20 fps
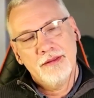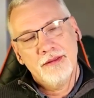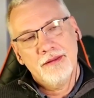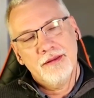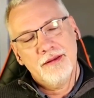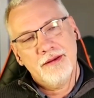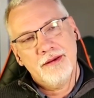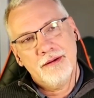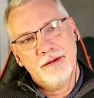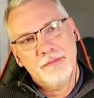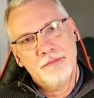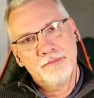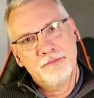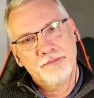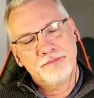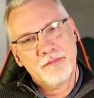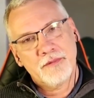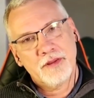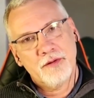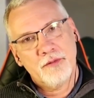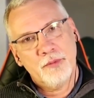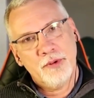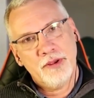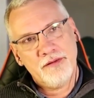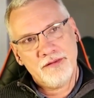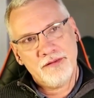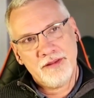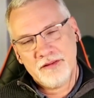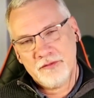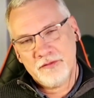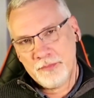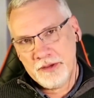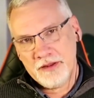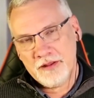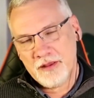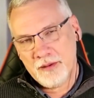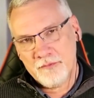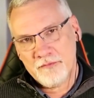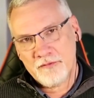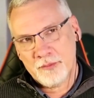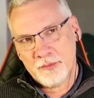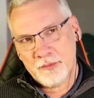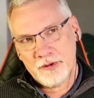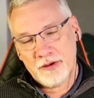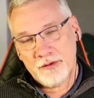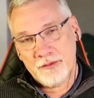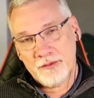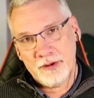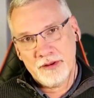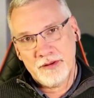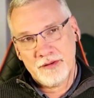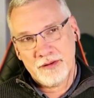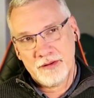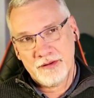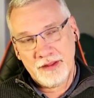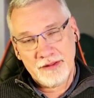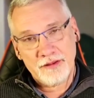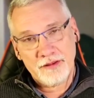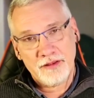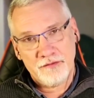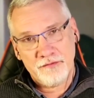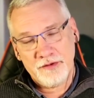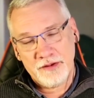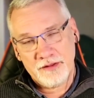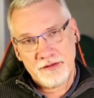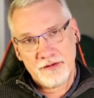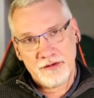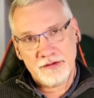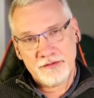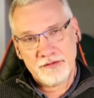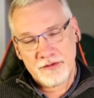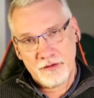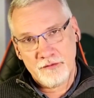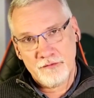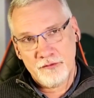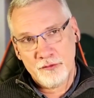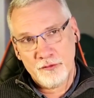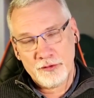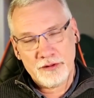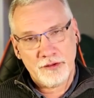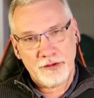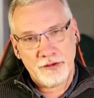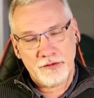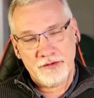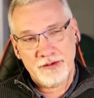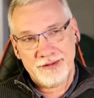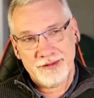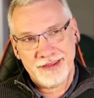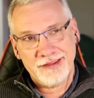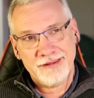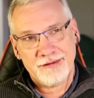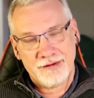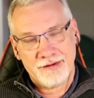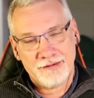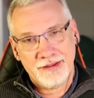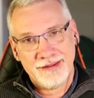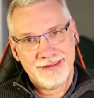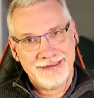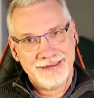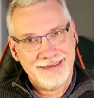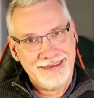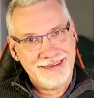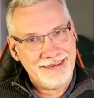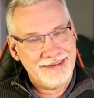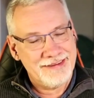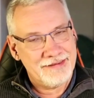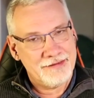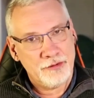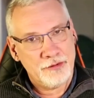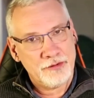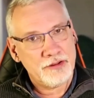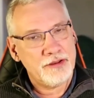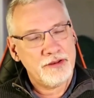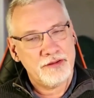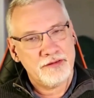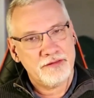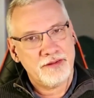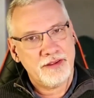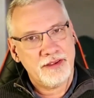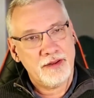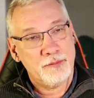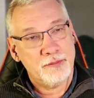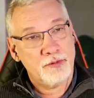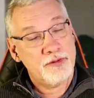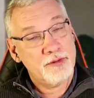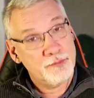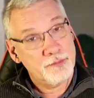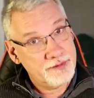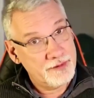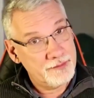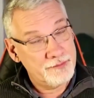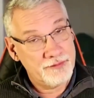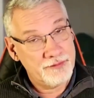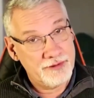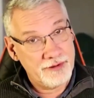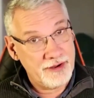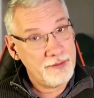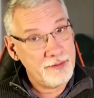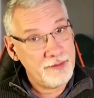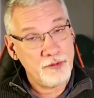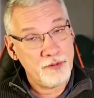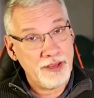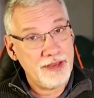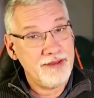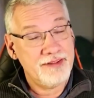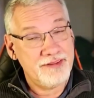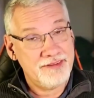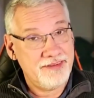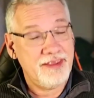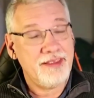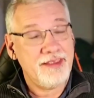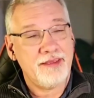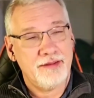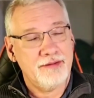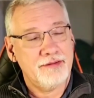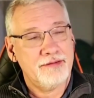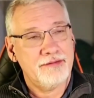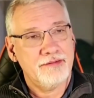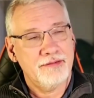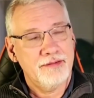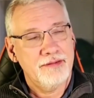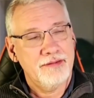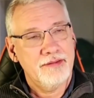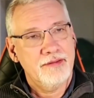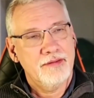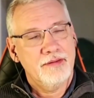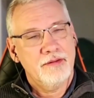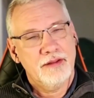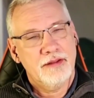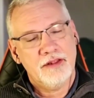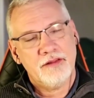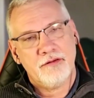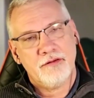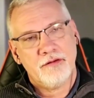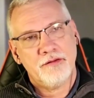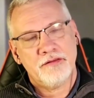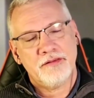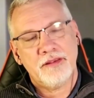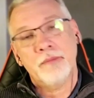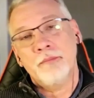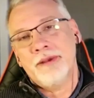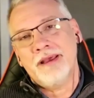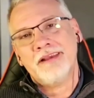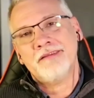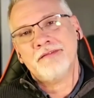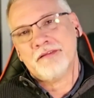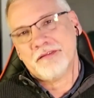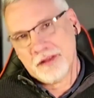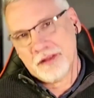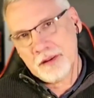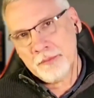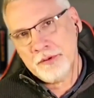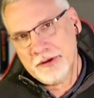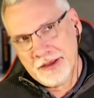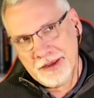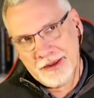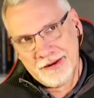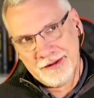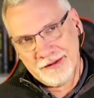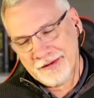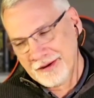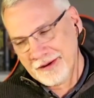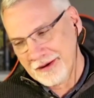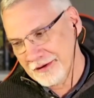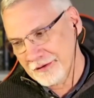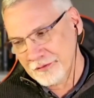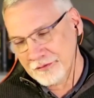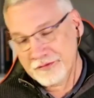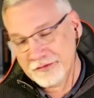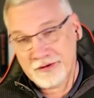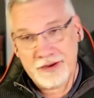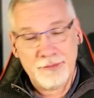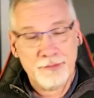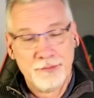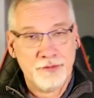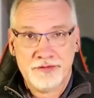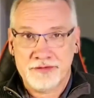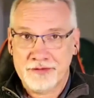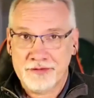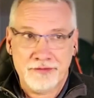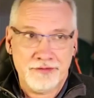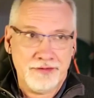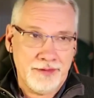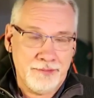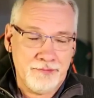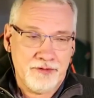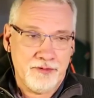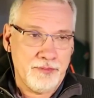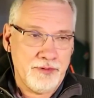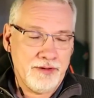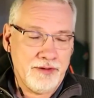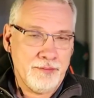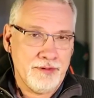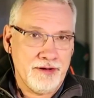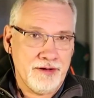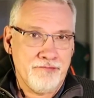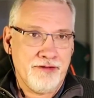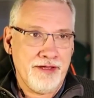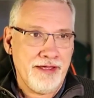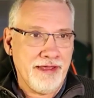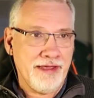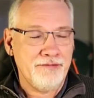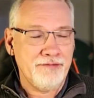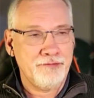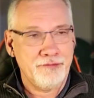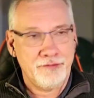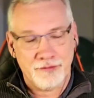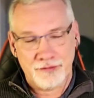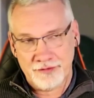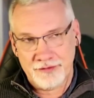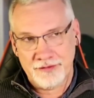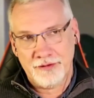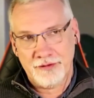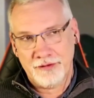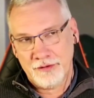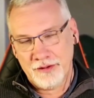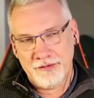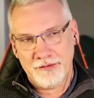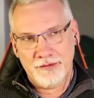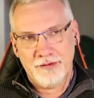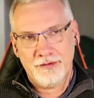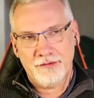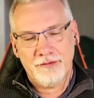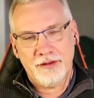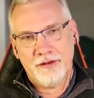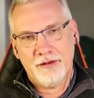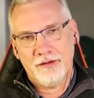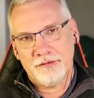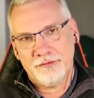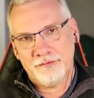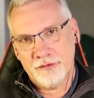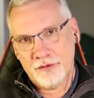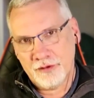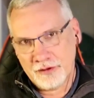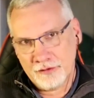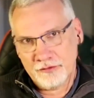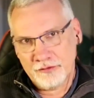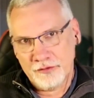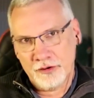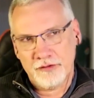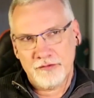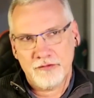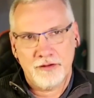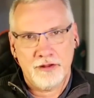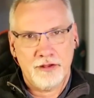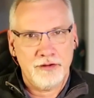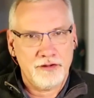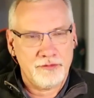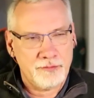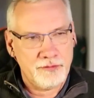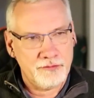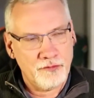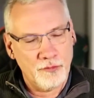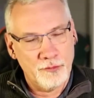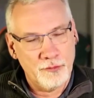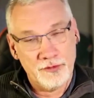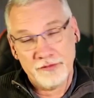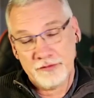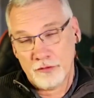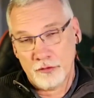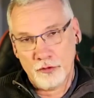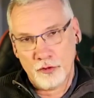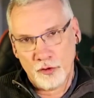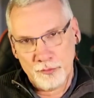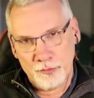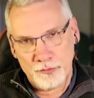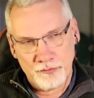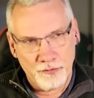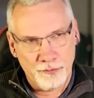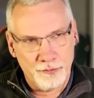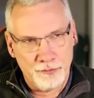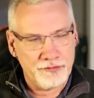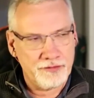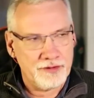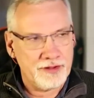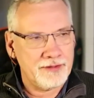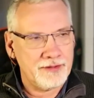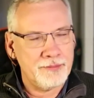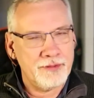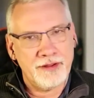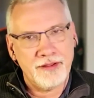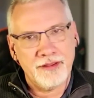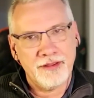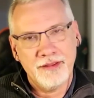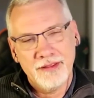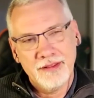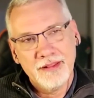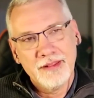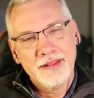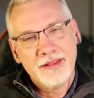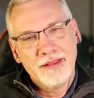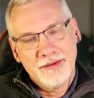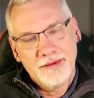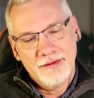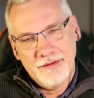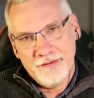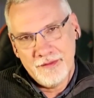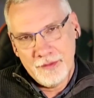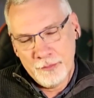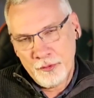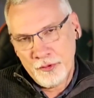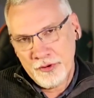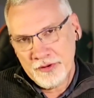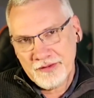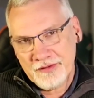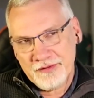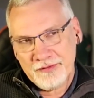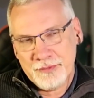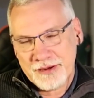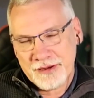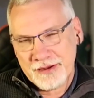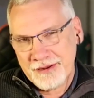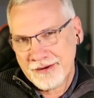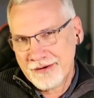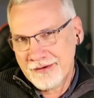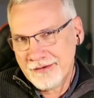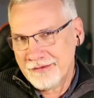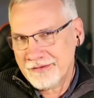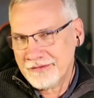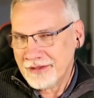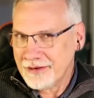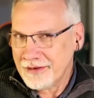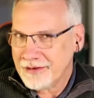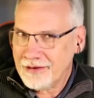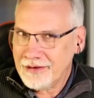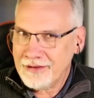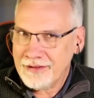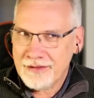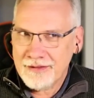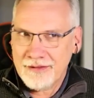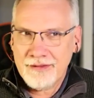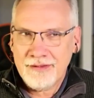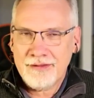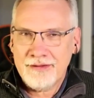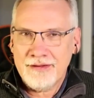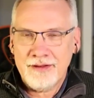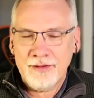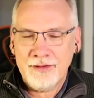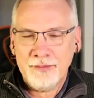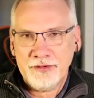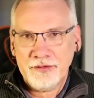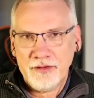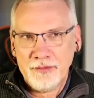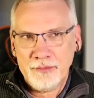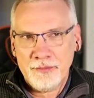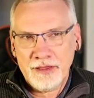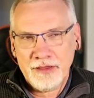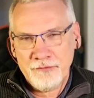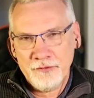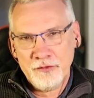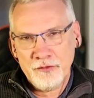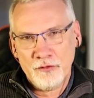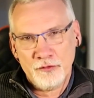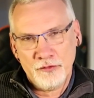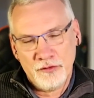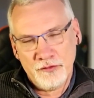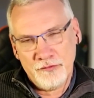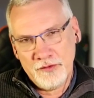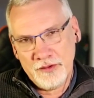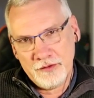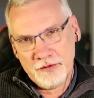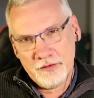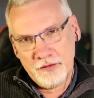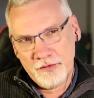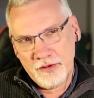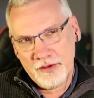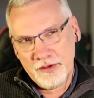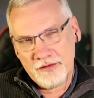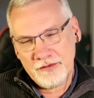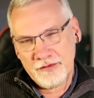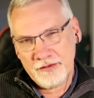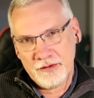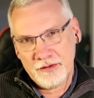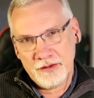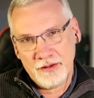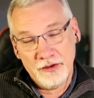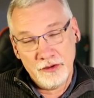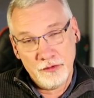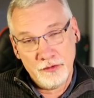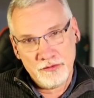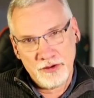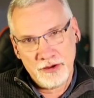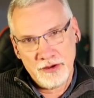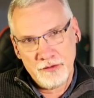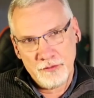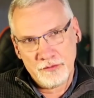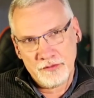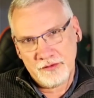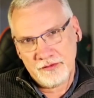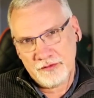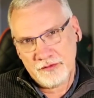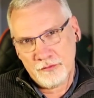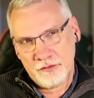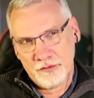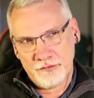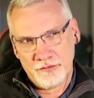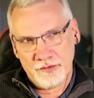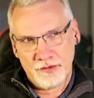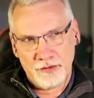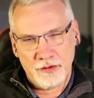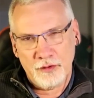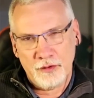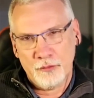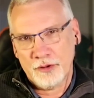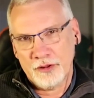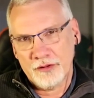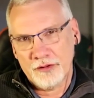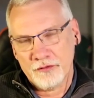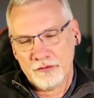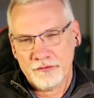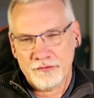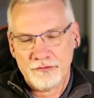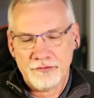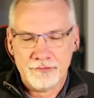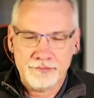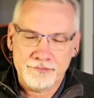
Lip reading: Where does that speed come from now? I mean, that could affect the race going forward. Like you said, that lead is not unassailable. The Red Bull ended second. Let's rather say Max Verstappen ended second, because Red Bull still seems to be a bit of a handful. If you look at Yuki Tsunoda's performance or non-performance for that matter. The point is, McLaren suddenly a little bit on the back foot, or do you think it's a new trend, or is it sort of a once-off?